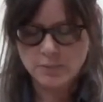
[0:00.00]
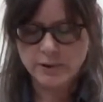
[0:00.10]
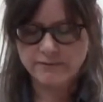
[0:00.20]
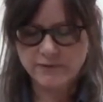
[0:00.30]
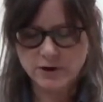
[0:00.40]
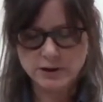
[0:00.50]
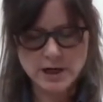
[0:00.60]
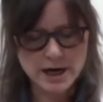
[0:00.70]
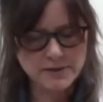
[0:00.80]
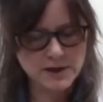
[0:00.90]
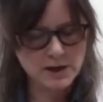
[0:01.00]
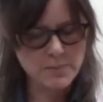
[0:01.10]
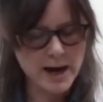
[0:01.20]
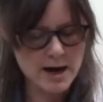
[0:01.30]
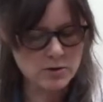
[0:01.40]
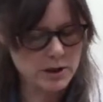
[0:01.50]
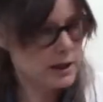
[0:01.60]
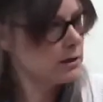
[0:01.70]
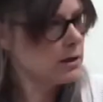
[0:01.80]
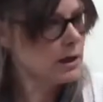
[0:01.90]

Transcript: but felt nothing about it